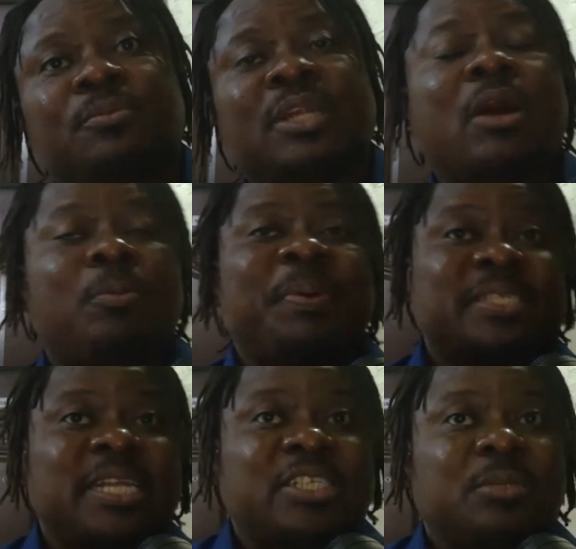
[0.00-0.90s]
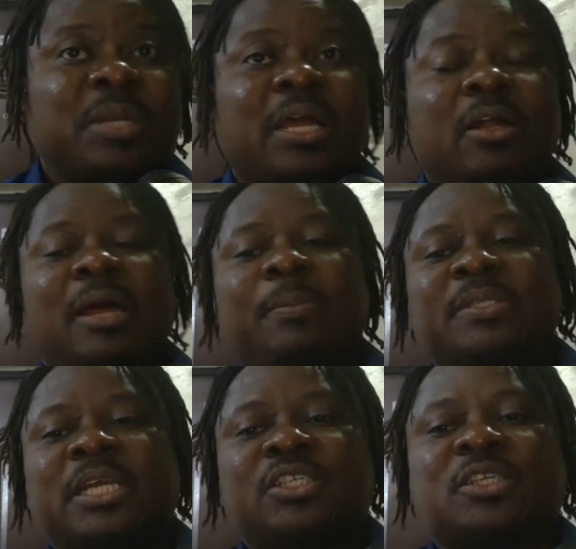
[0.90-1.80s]
When I don't personal shame, when I don't
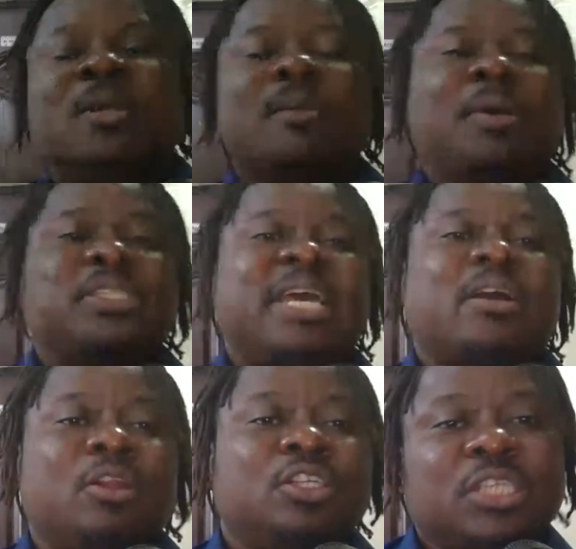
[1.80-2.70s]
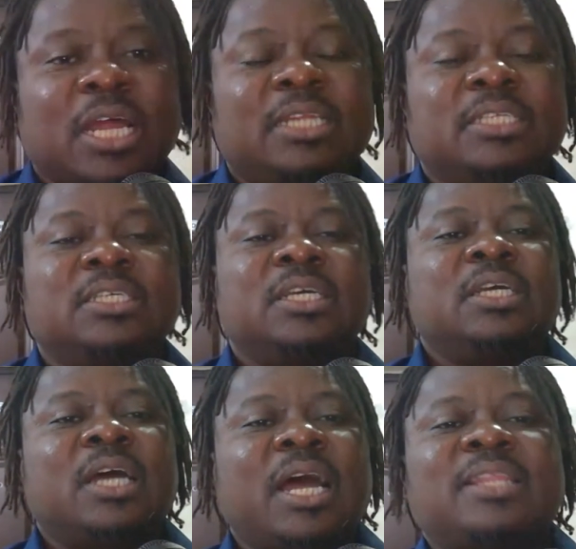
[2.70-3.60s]
personal shame. But psychologically,
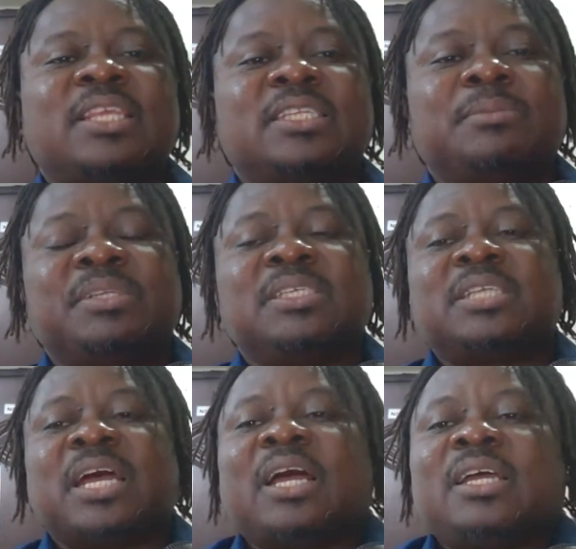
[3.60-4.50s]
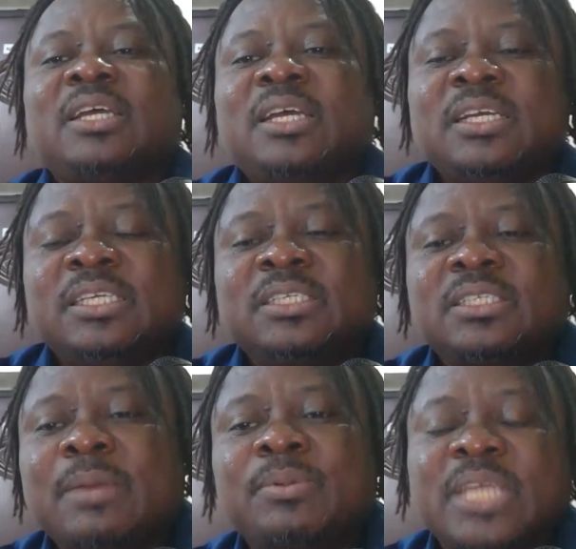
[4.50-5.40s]
I think the minister is
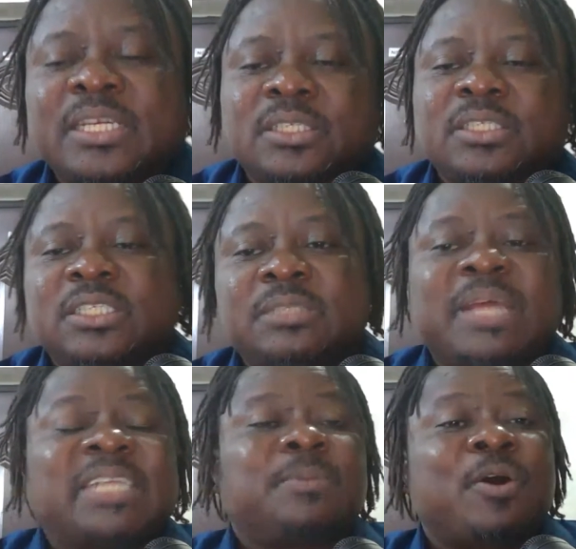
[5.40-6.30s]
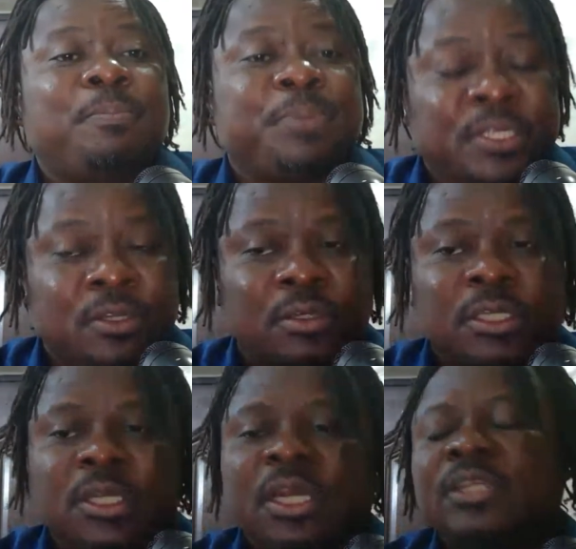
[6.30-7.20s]
sabotaging the team. That's my opinion
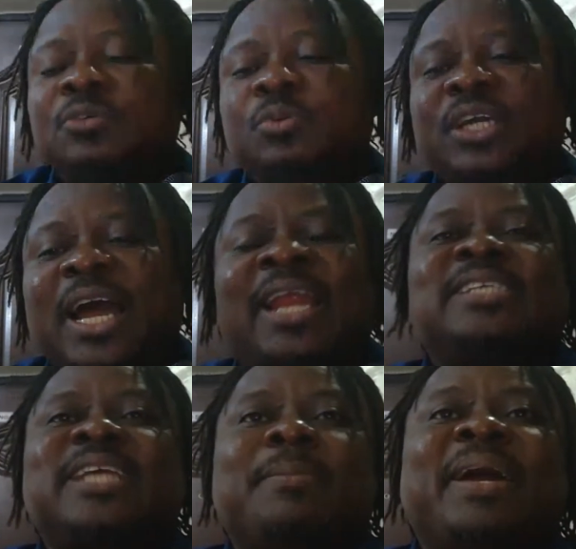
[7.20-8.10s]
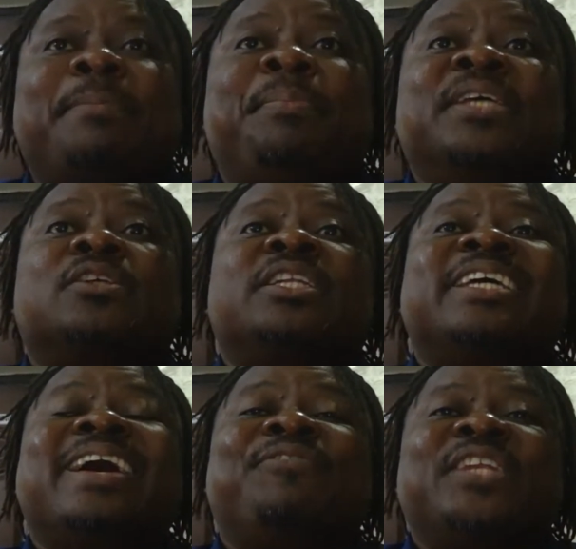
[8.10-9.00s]
anyway. And I stand by it based on
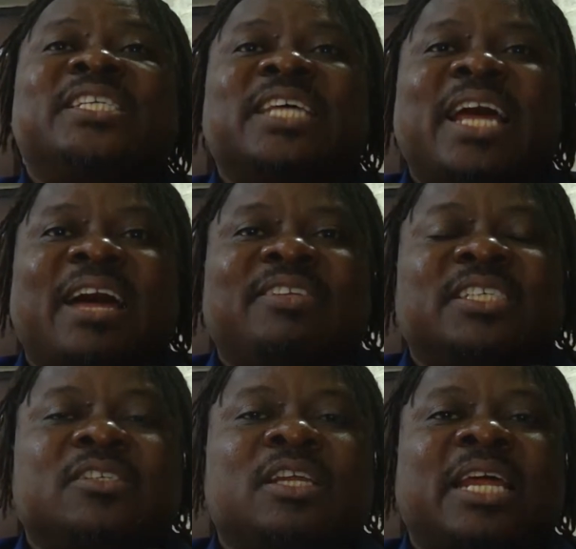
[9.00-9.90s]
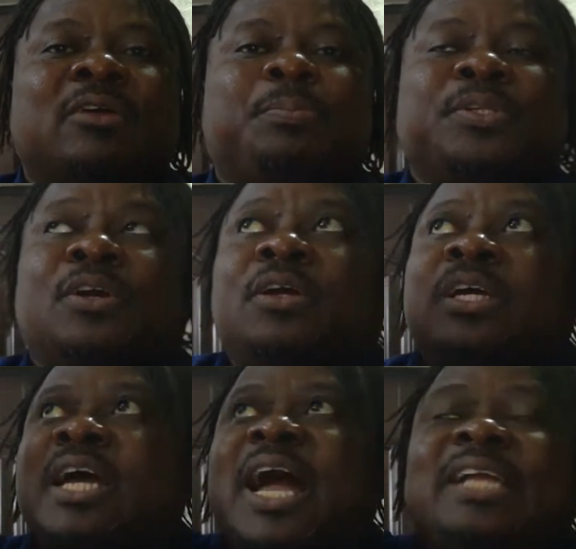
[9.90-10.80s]
the evidence that I have. This is not an opinion
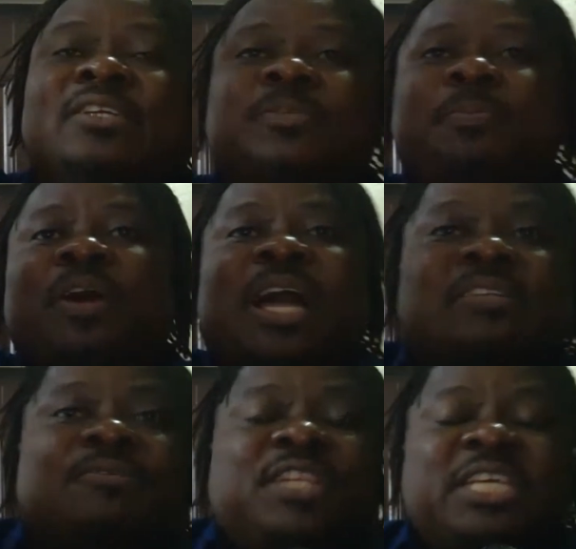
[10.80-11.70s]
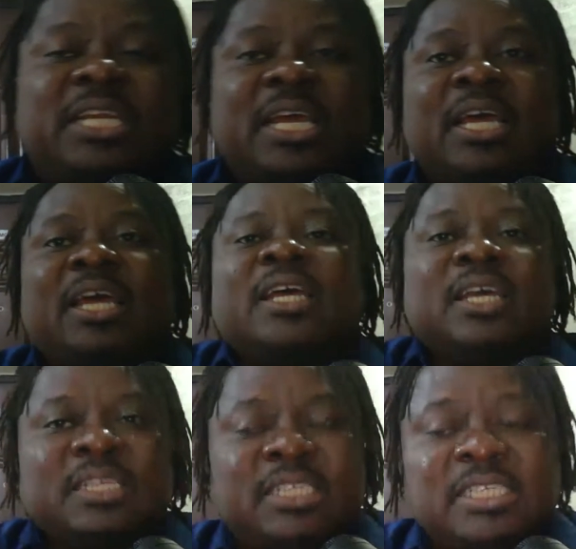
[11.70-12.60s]
I just pluck out of thin air.
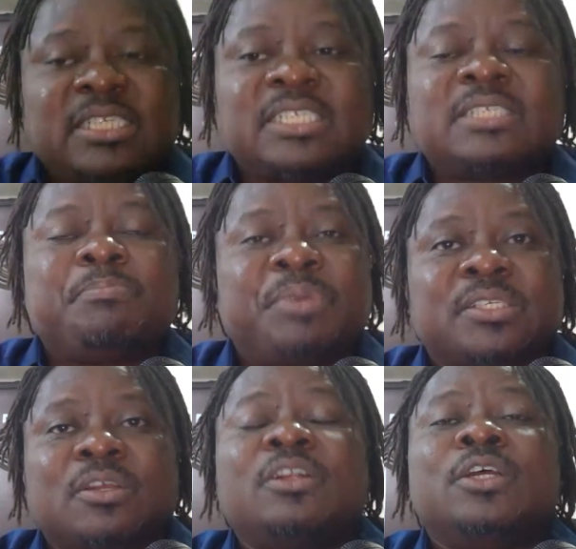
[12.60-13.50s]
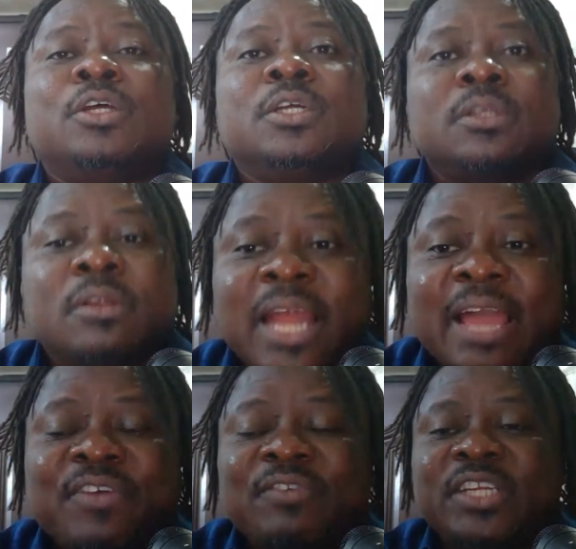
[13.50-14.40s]
This is based on
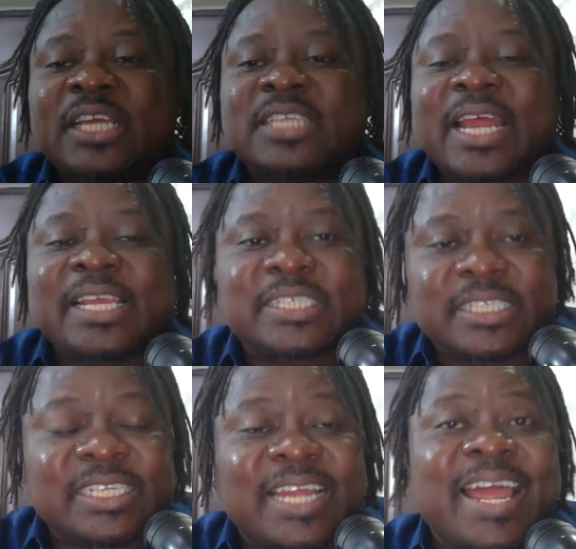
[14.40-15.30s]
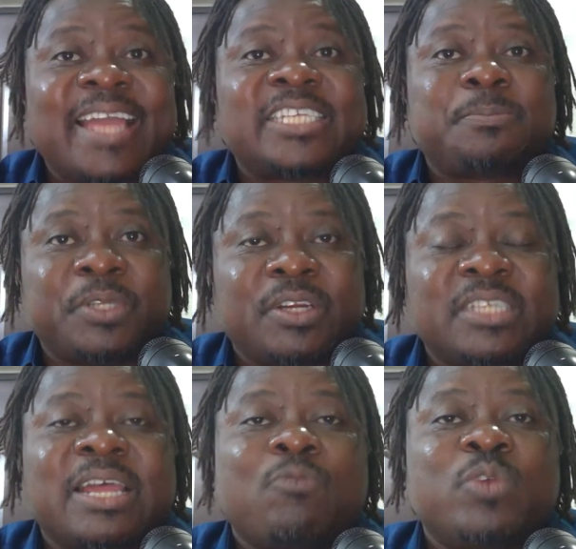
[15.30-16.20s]
live evidence that I see, that I
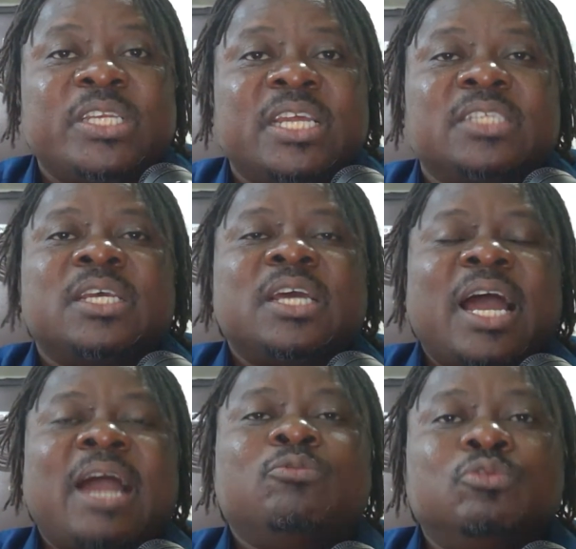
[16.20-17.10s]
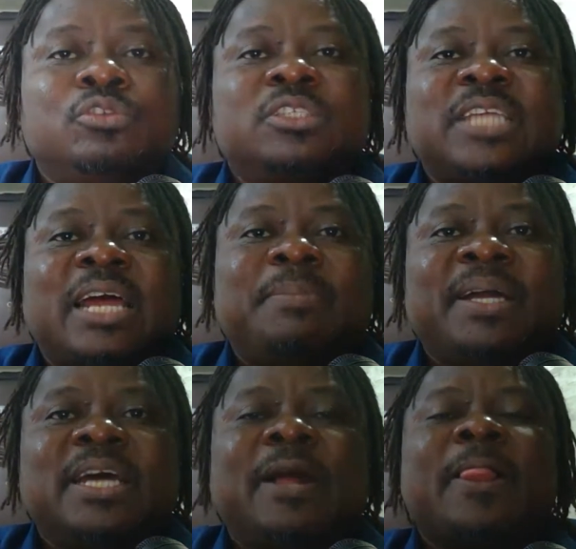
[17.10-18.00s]
experience and witness. I would stand by
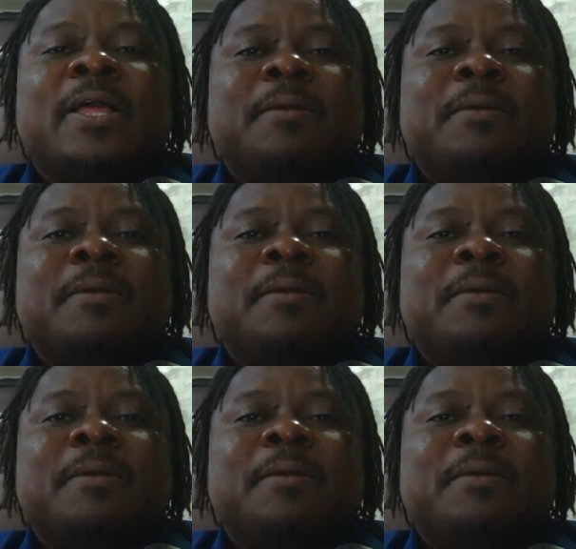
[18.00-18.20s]
that.